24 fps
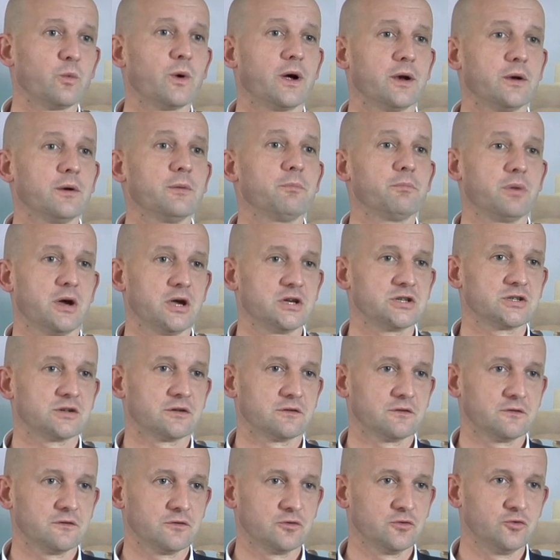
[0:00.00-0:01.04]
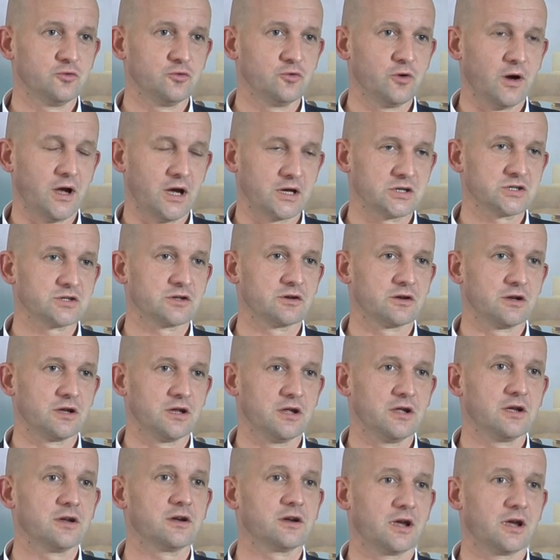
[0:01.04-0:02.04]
one patient who actually